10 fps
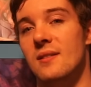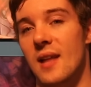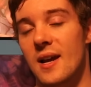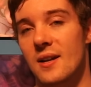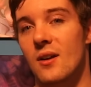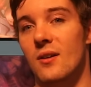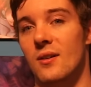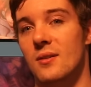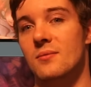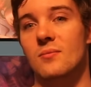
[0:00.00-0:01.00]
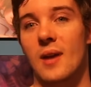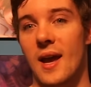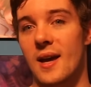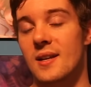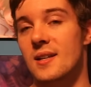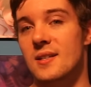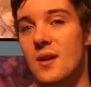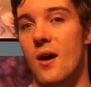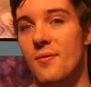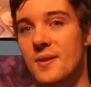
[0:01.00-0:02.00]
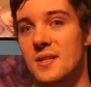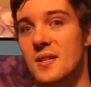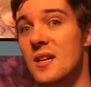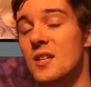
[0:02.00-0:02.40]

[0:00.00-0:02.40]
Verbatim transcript: Lionheart had in his office.